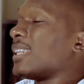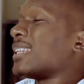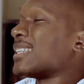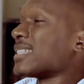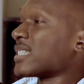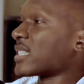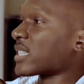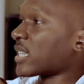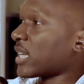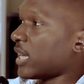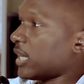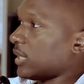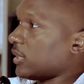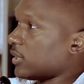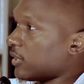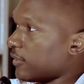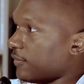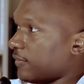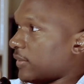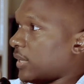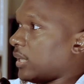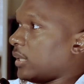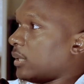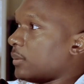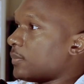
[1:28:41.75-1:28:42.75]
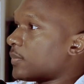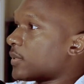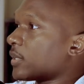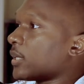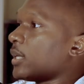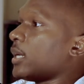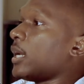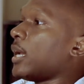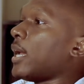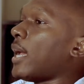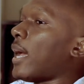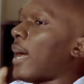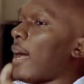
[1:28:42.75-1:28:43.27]
the skill developed,
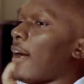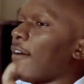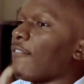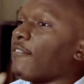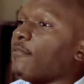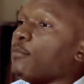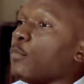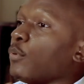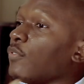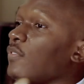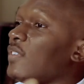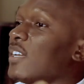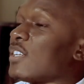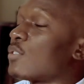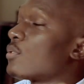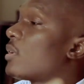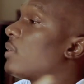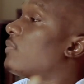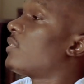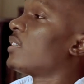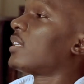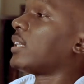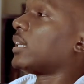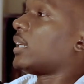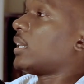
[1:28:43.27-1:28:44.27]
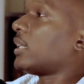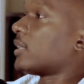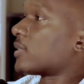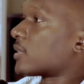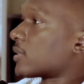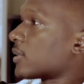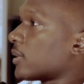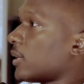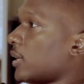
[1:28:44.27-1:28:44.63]
I've moved that to everything else.